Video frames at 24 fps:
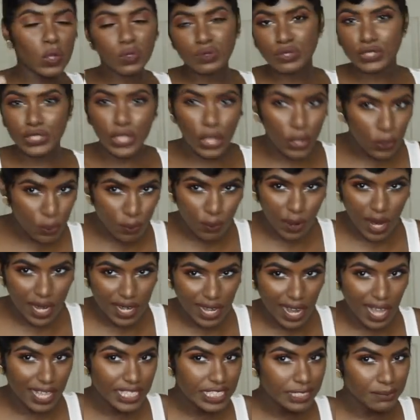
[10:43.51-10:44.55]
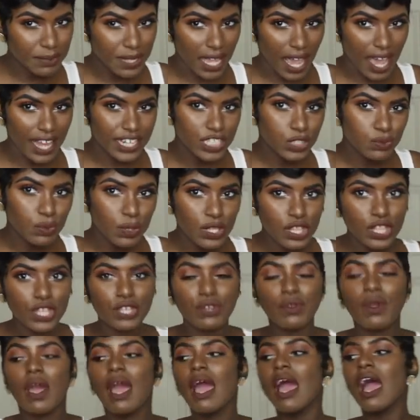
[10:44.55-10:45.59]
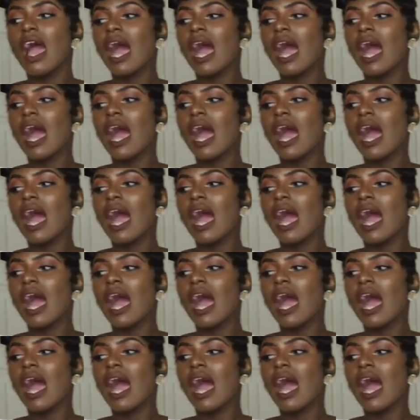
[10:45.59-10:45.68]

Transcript: own zone right now to be honest with you